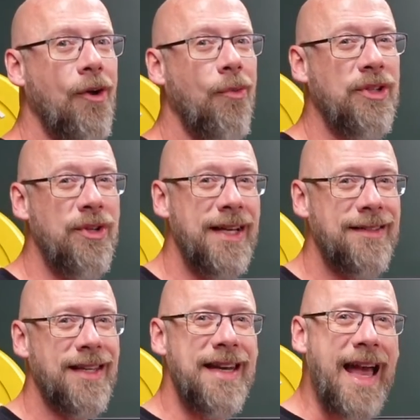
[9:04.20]
When you get
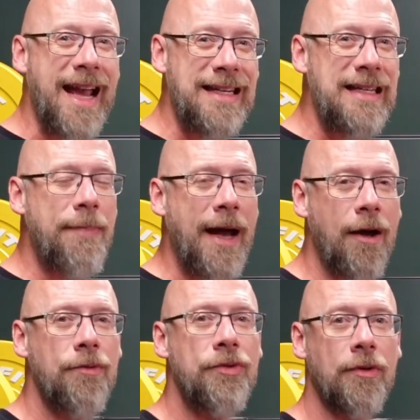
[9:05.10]
to 90
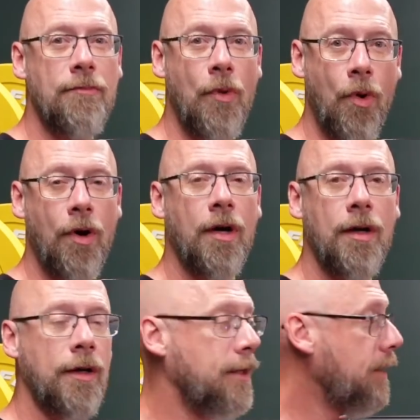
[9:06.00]
pounds or
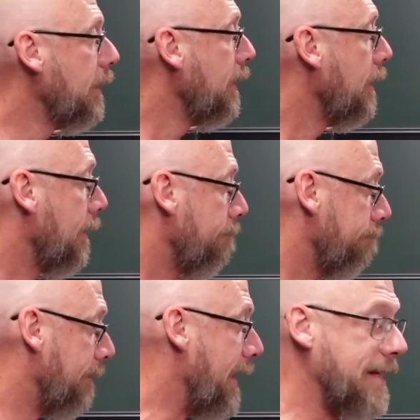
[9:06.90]
more,
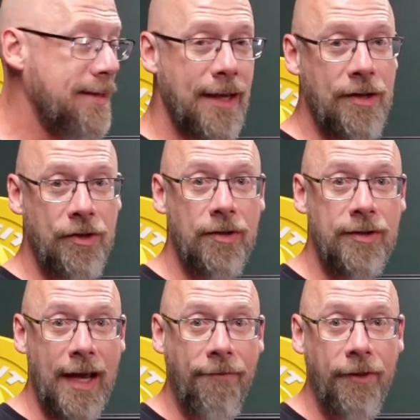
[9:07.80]
like I said, you're
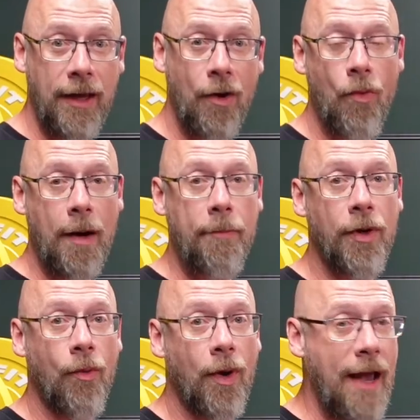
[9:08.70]
definitely going to want to
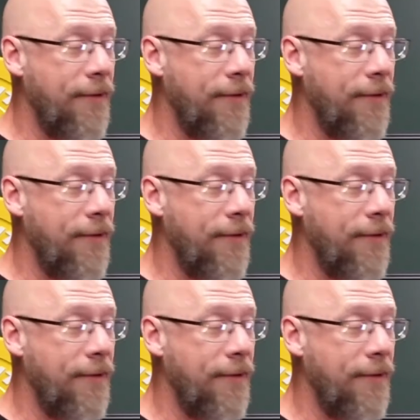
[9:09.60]
put, what I've